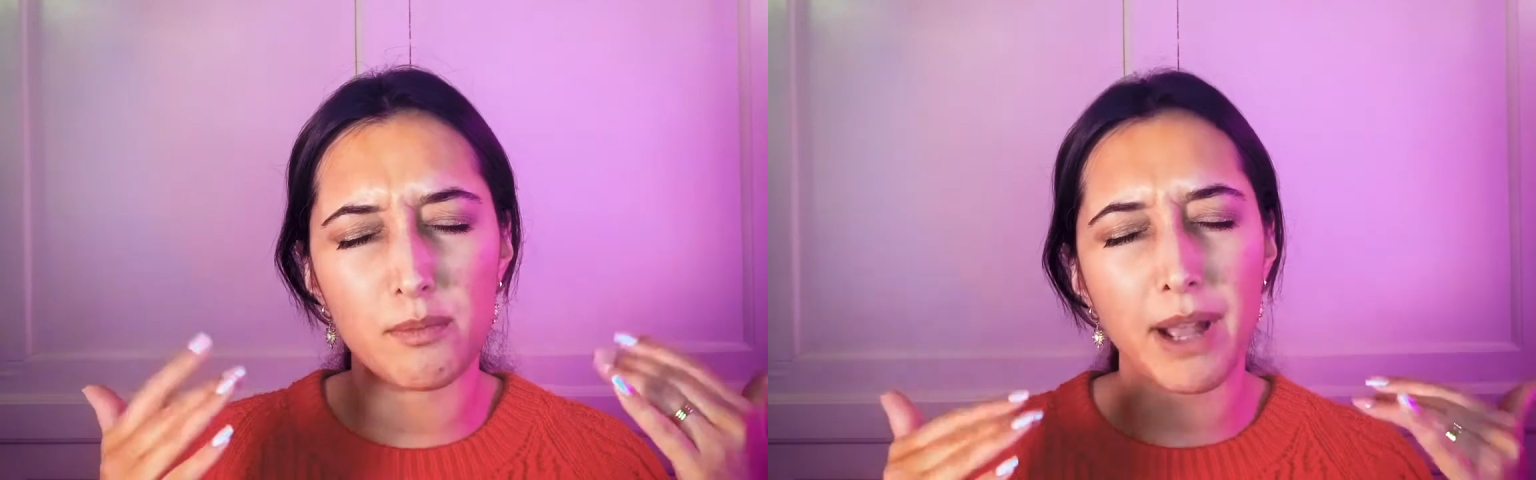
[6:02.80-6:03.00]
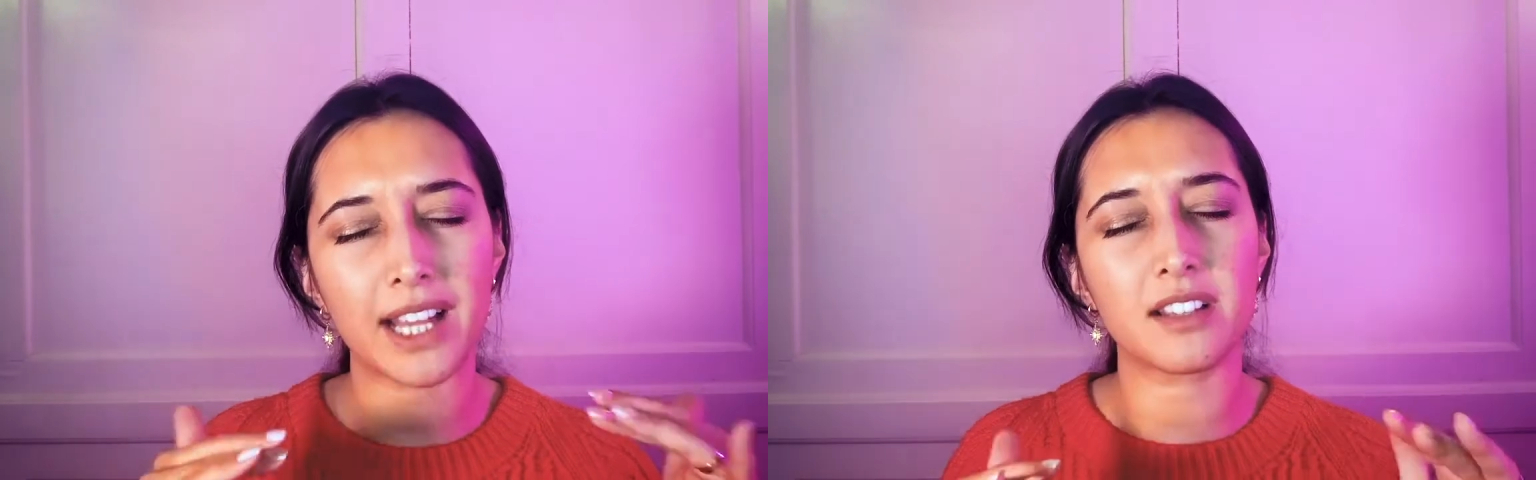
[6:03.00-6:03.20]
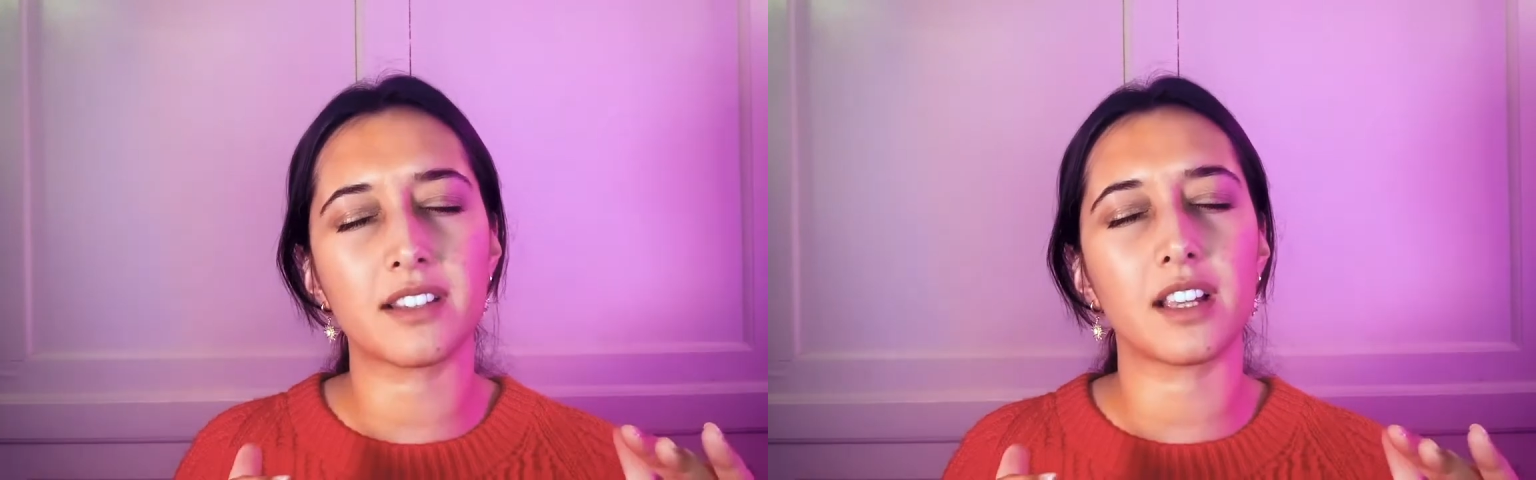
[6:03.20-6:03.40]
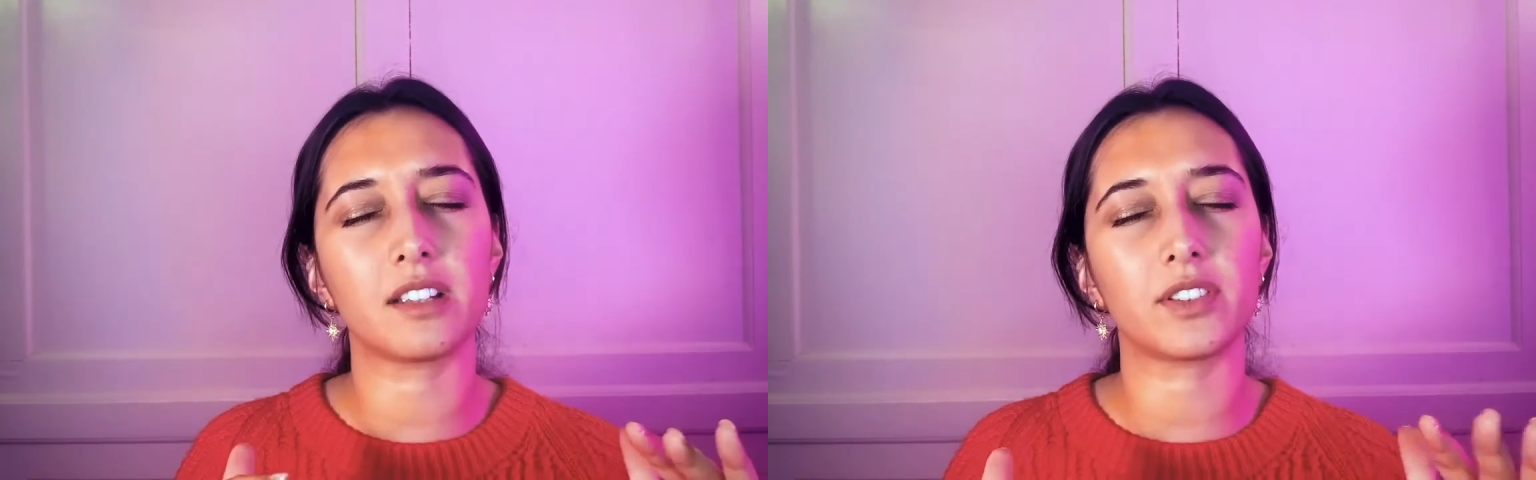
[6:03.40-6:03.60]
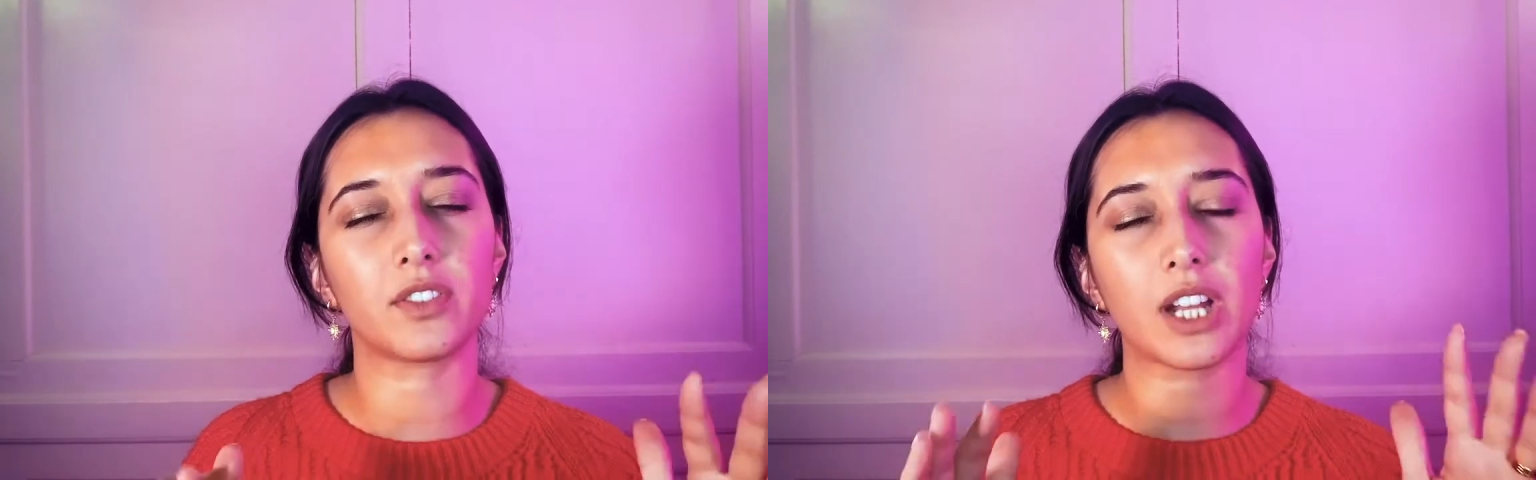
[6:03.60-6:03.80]

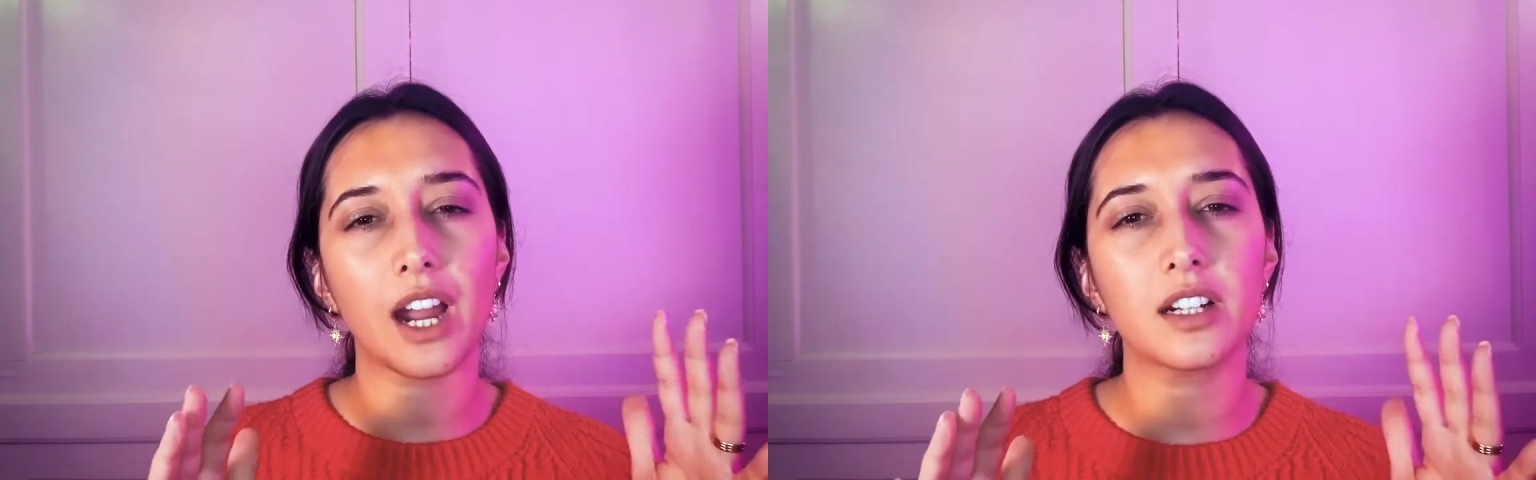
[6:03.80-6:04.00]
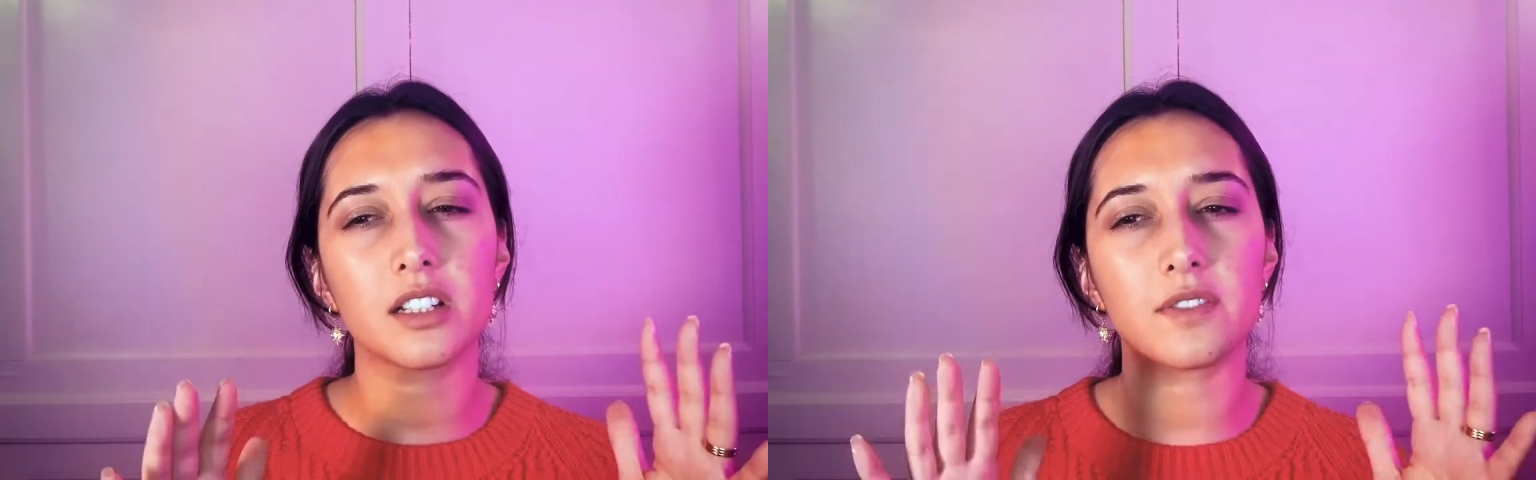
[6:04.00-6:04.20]
pensive, if your character's